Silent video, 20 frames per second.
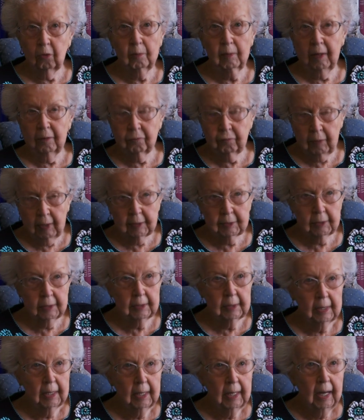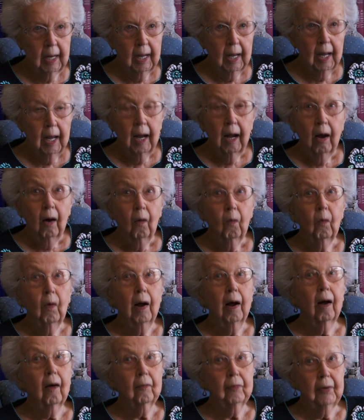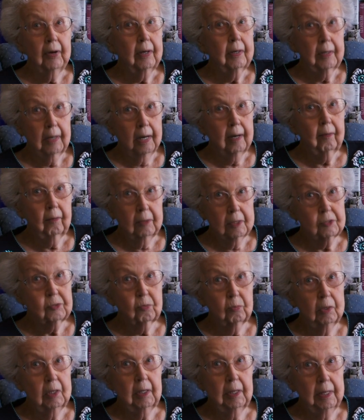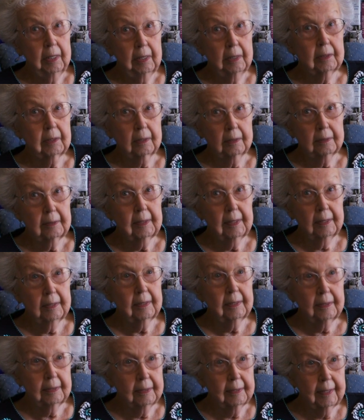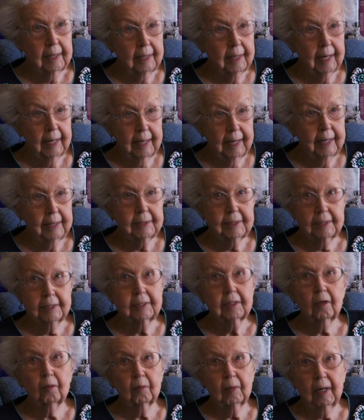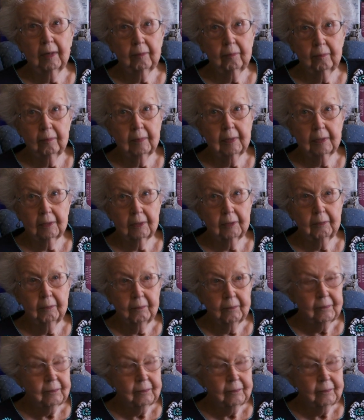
or my father. Well, then I was really in, in it, and I had to tell my mother.